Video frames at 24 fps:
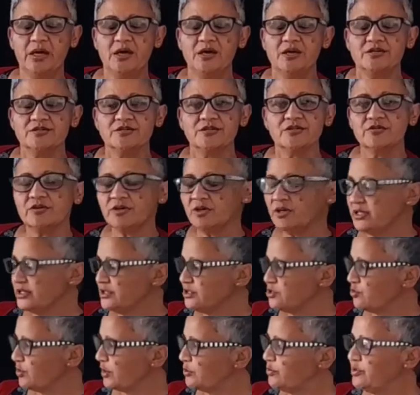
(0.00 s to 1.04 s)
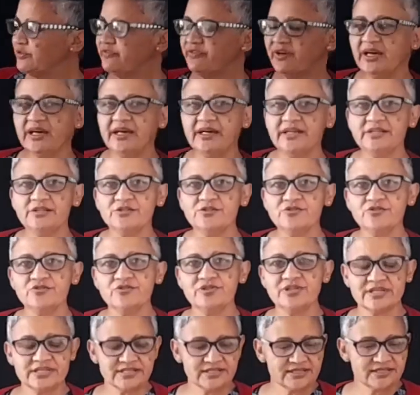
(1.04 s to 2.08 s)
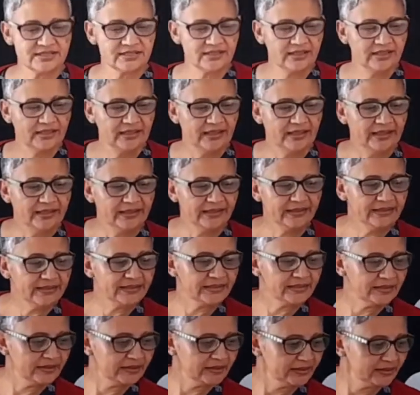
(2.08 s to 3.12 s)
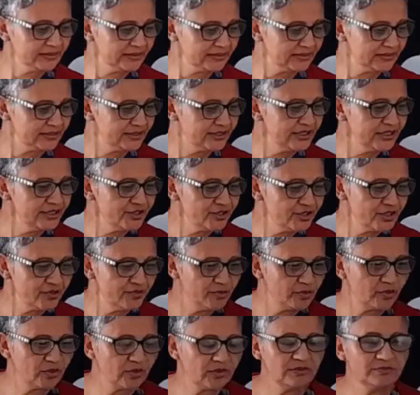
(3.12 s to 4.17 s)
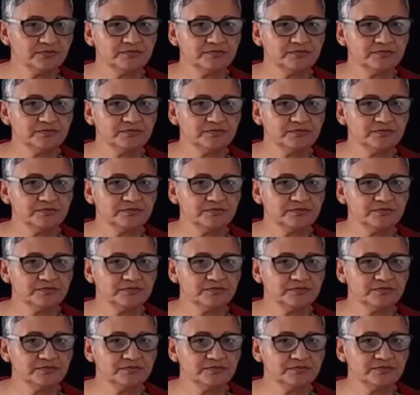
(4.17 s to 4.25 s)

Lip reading: So colleagues, what we've added to this is a teacher book,